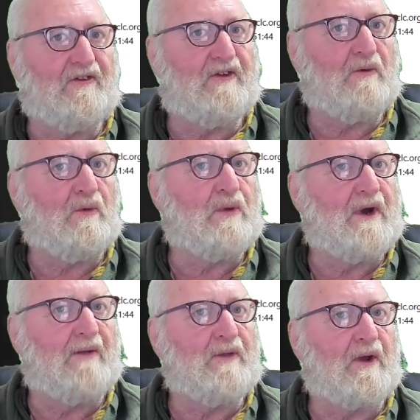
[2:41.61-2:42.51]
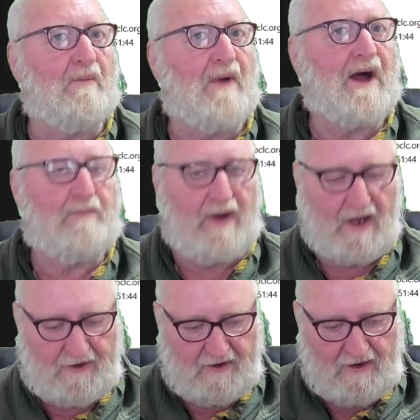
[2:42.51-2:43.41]
So we'll bring up the command
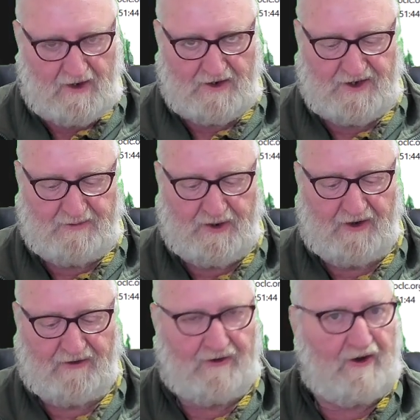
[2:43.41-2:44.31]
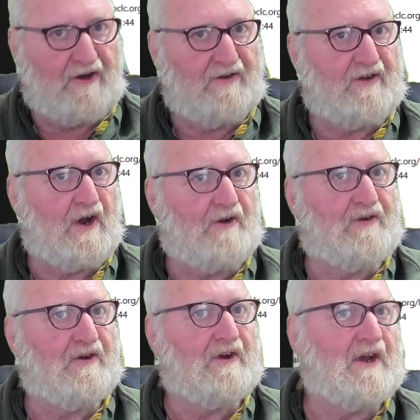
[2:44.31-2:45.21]
palette, just put in
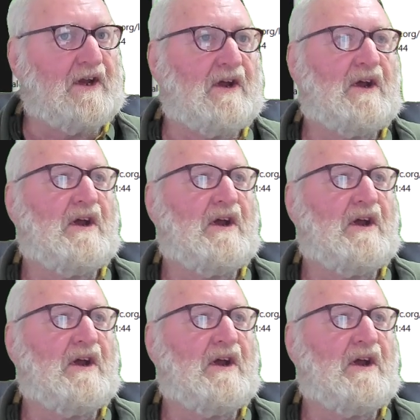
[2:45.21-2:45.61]
ZOT,